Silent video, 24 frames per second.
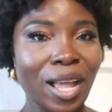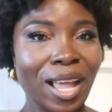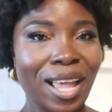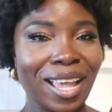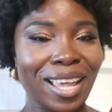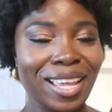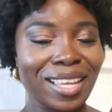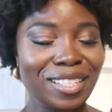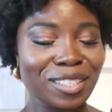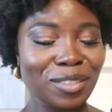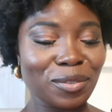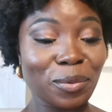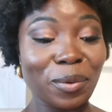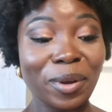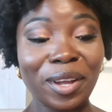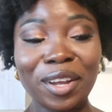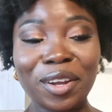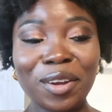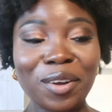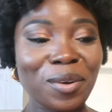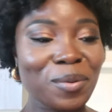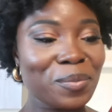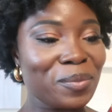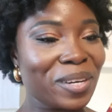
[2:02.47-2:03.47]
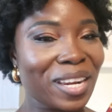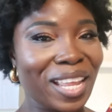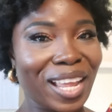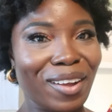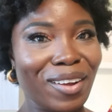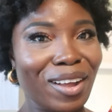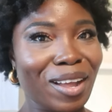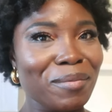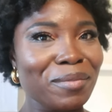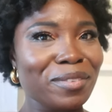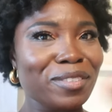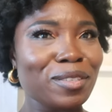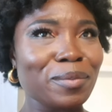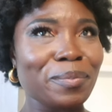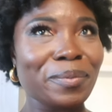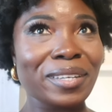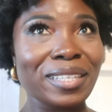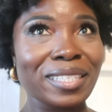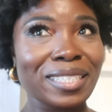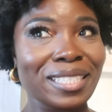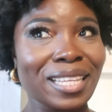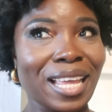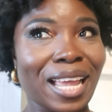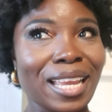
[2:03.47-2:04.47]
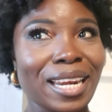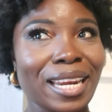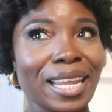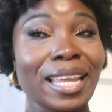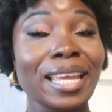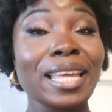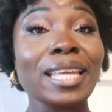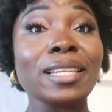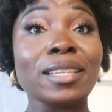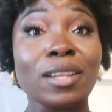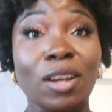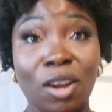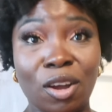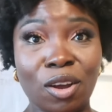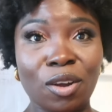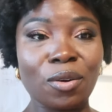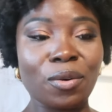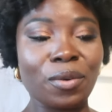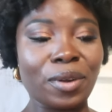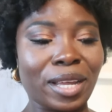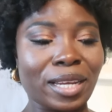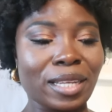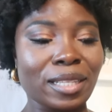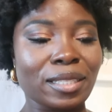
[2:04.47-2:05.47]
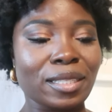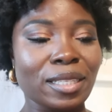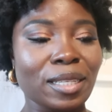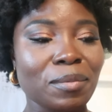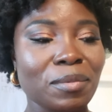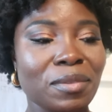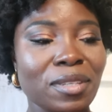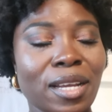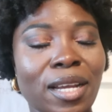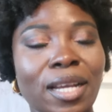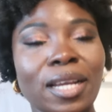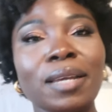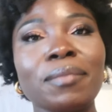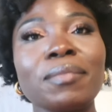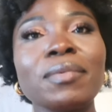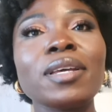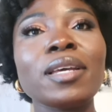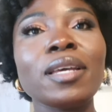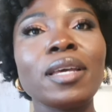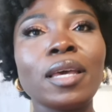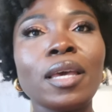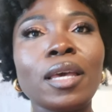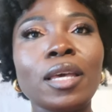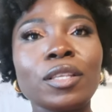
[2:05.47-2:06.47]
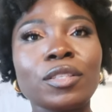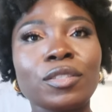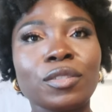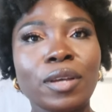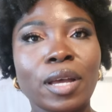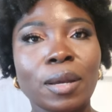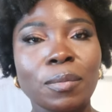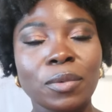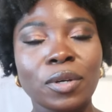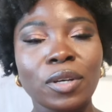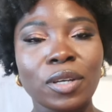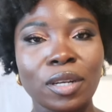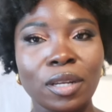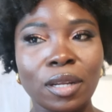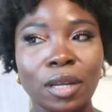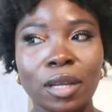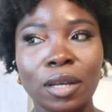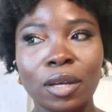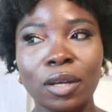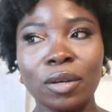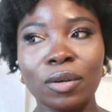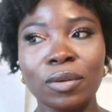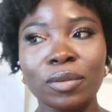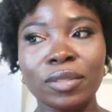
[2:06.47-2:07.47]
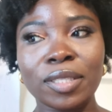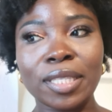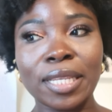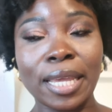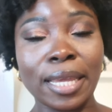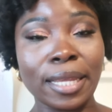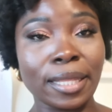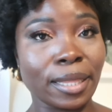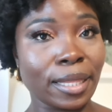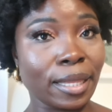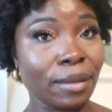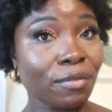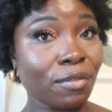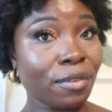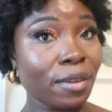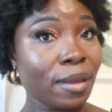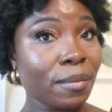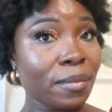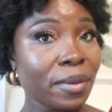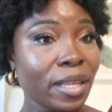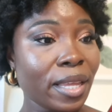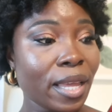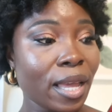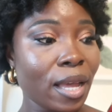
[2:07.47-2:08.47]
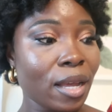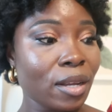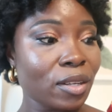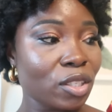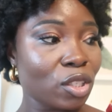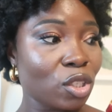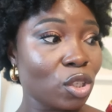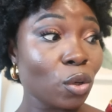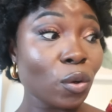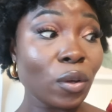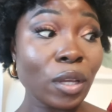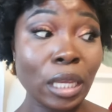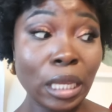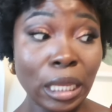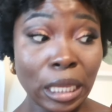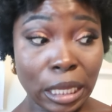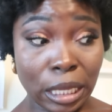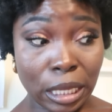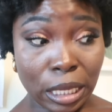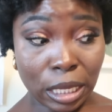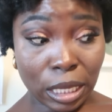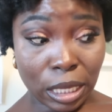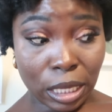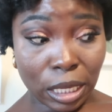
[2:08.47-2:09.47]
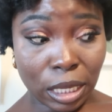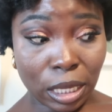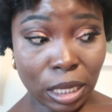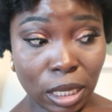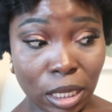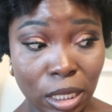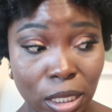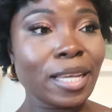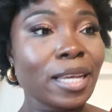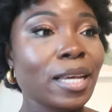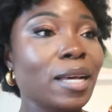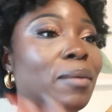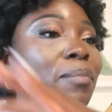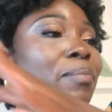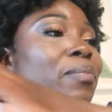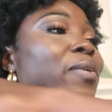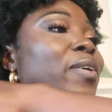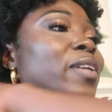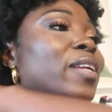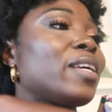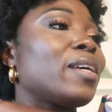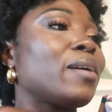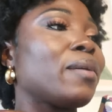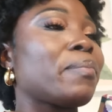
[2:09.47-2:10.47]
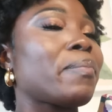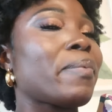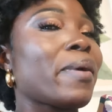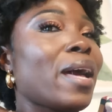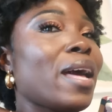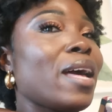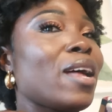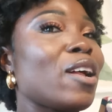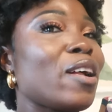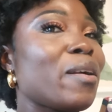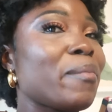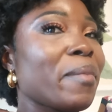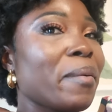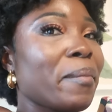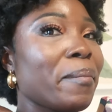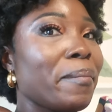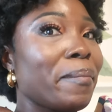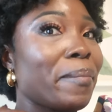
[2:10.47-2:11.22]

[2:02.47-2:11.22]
guys, we're home now. I'm super excited and hungry at the same time. So I'm gonna go take the family out to eat, put in a pot on my